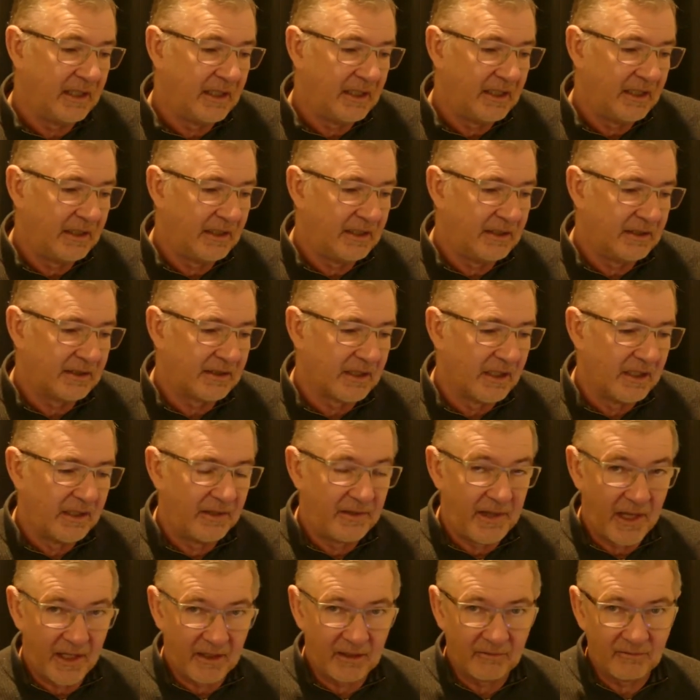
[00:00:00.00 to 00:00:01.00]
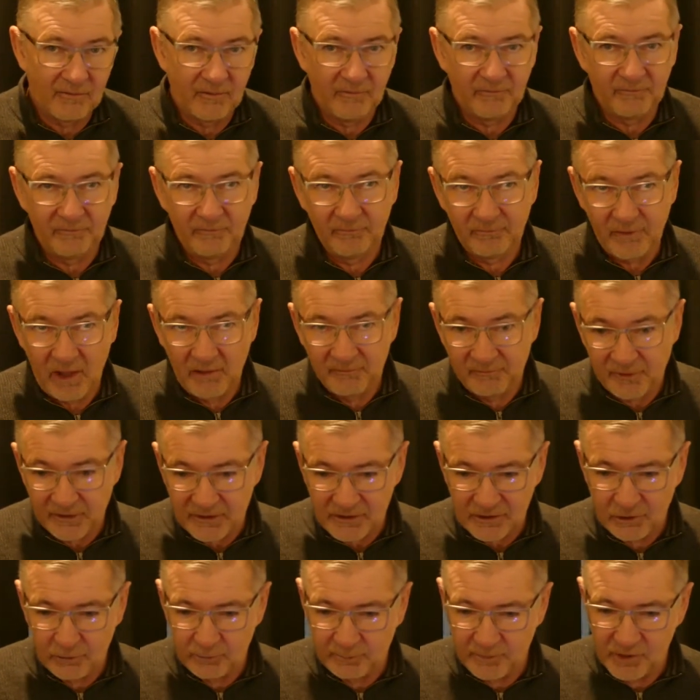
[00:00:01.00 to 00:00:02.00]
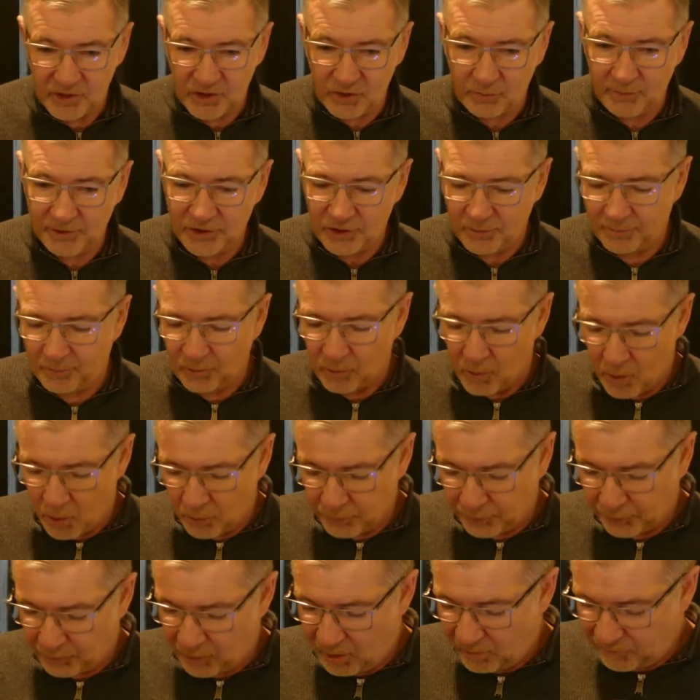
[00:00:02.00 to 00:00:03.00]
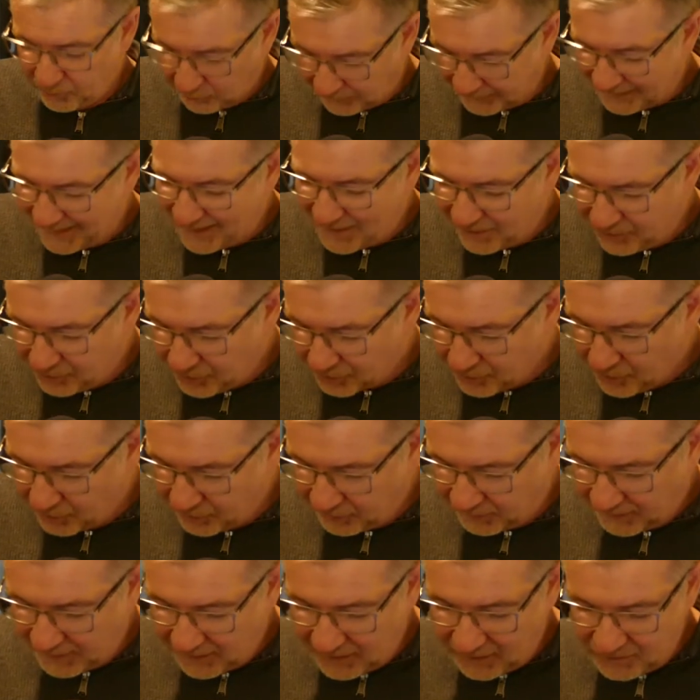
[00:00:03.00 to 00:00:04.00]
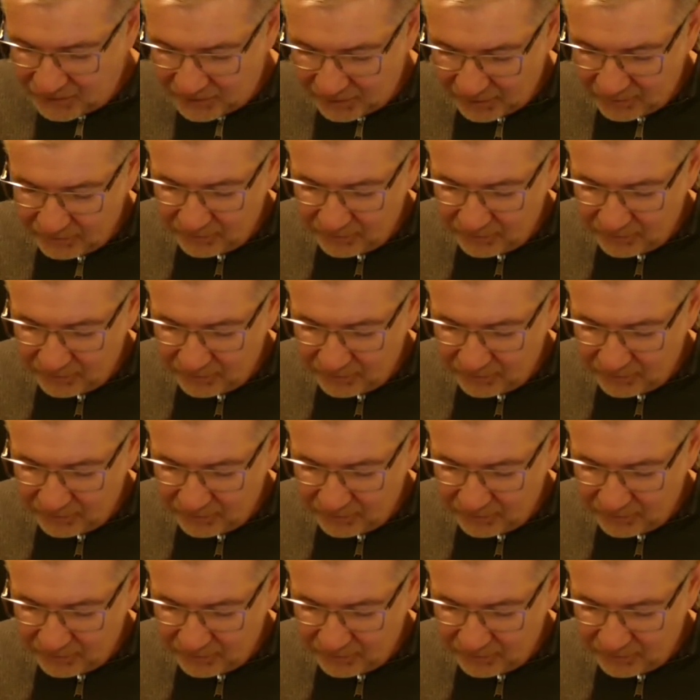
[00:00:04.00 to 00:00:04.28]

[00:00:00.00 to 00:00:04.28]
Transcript: is that effects loop is switchable on or off, or engage and not engage,